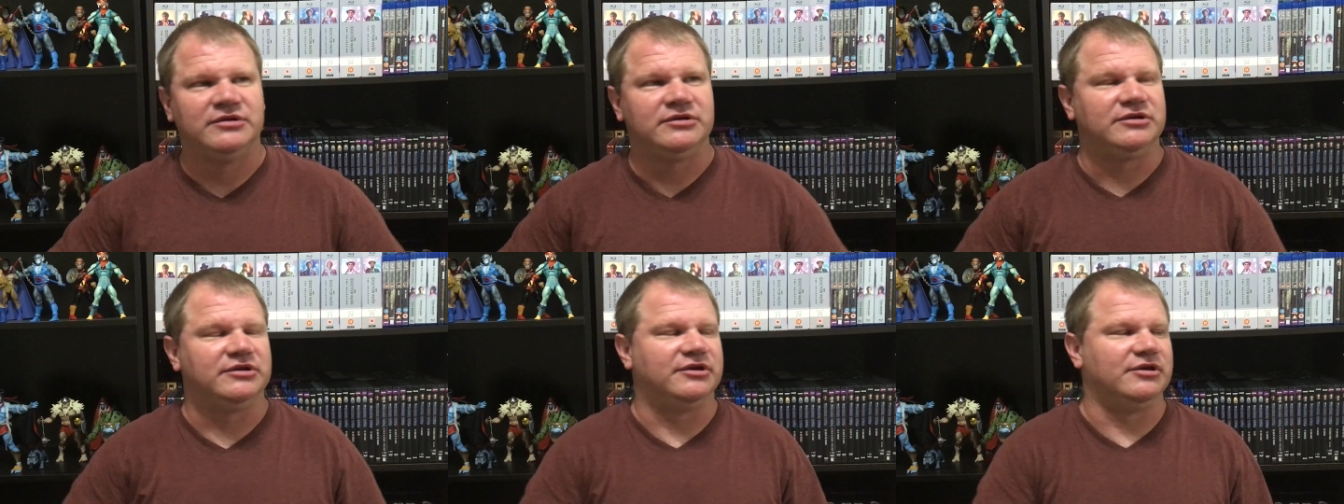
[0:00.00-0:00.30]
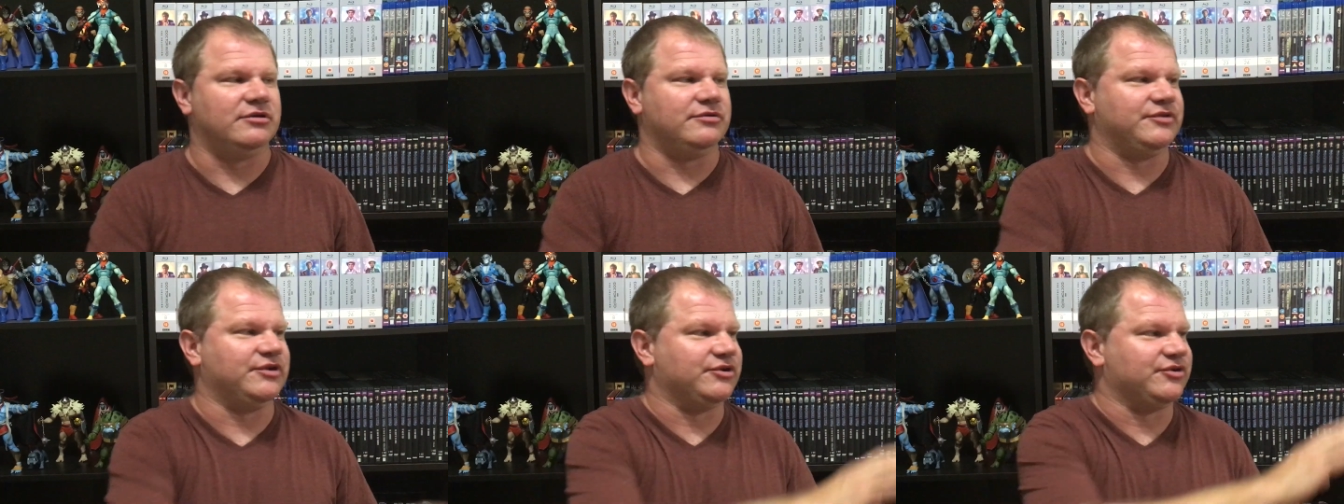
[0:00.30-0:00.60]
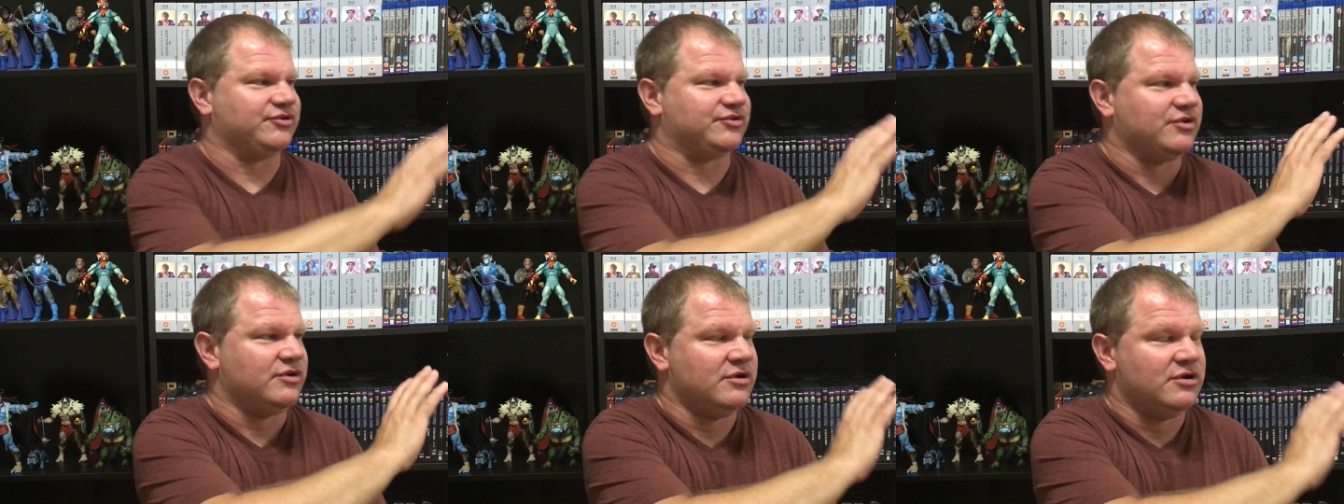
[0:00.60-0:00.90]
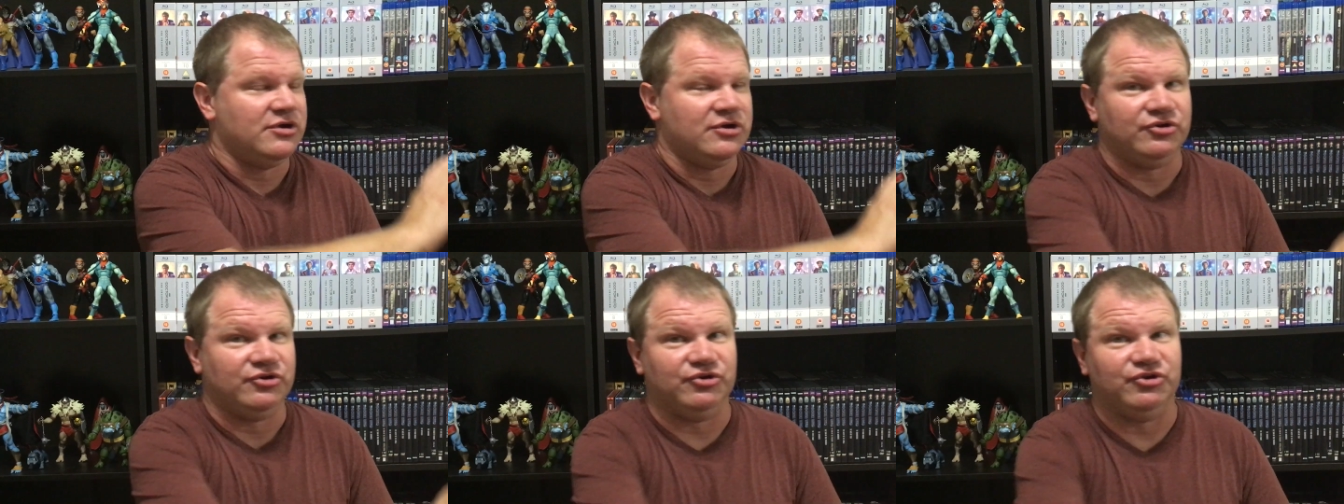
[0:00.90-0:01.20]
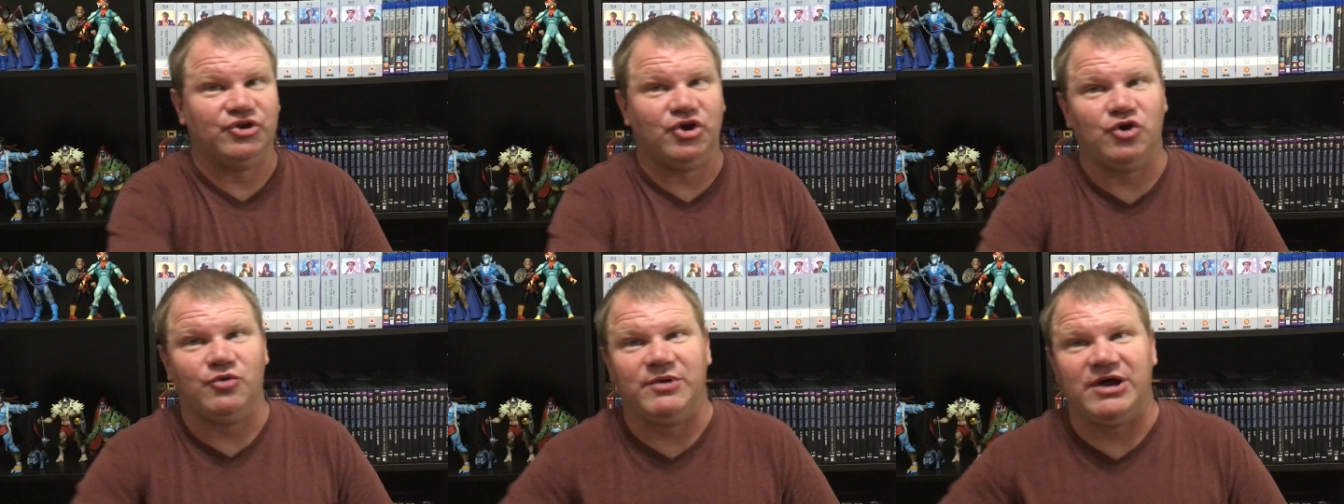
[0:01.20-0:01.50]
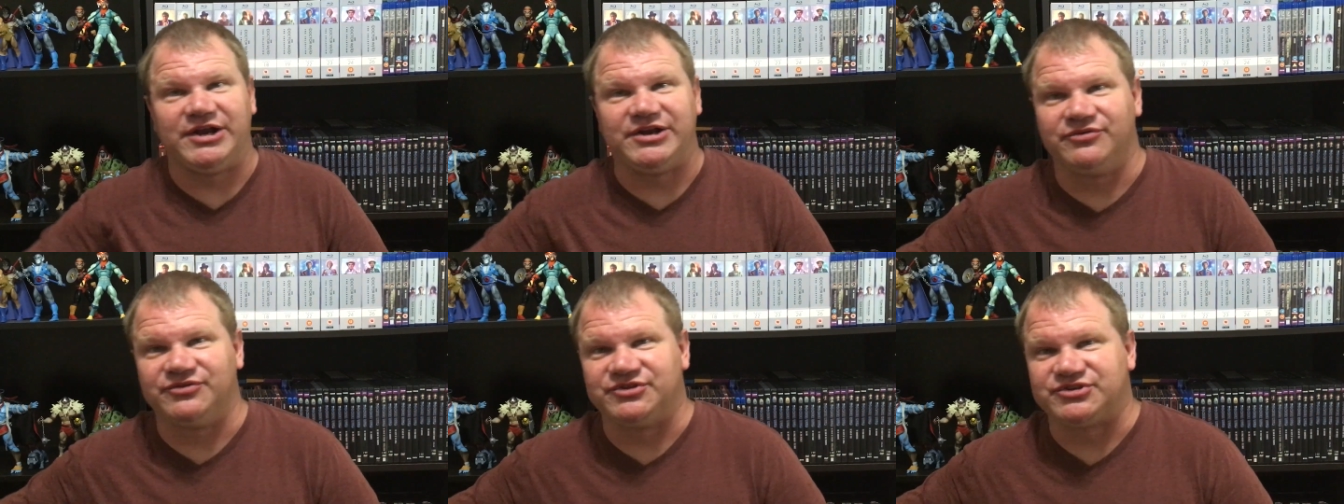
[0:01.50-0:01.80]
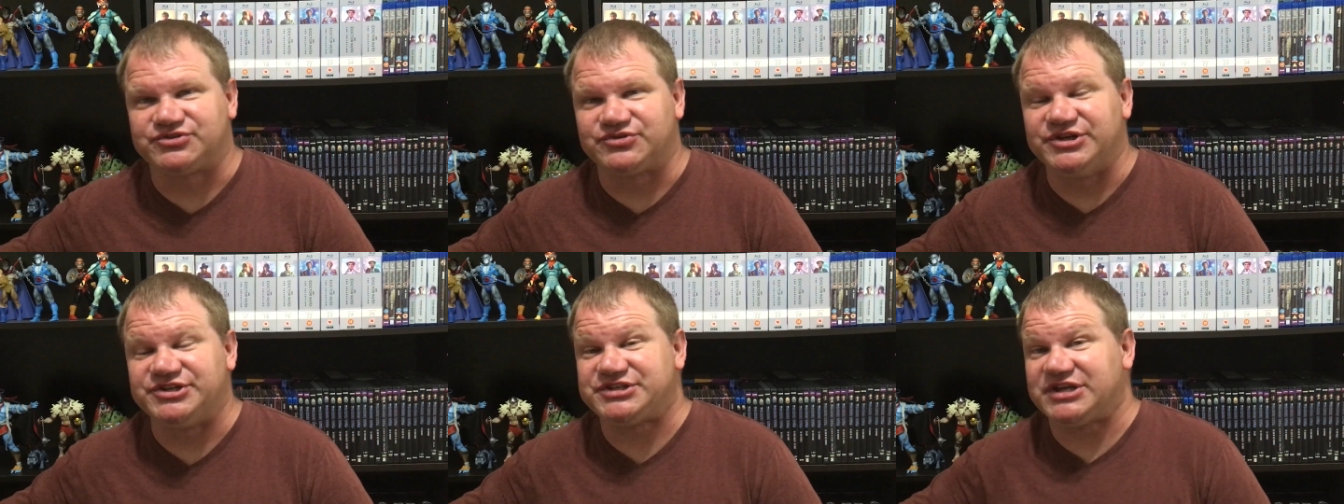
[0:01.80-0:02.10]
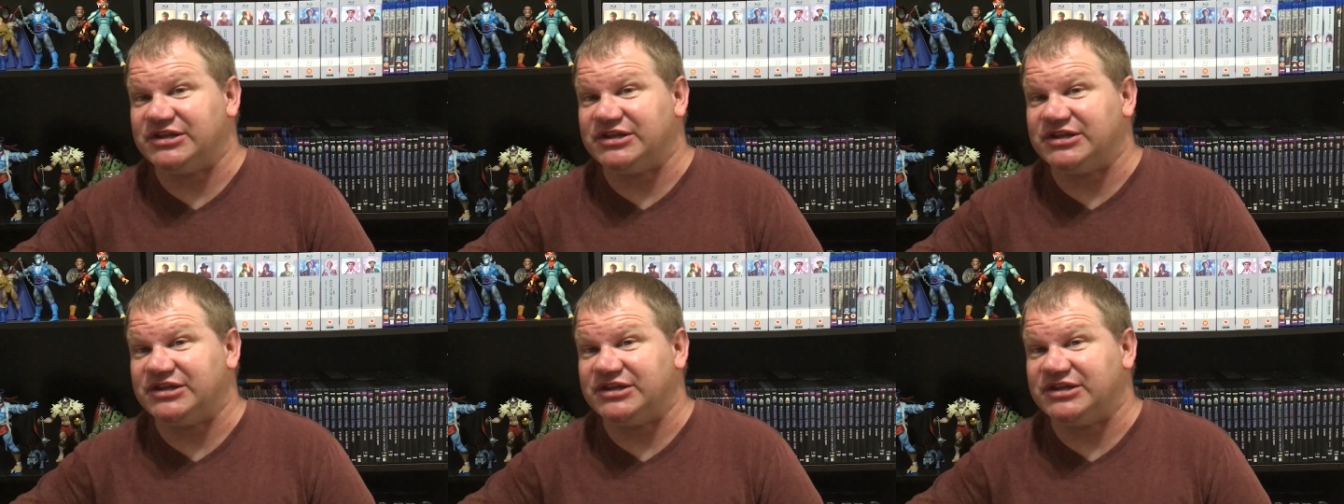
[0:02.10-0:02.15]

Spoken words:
You know, there's nobody on the streets.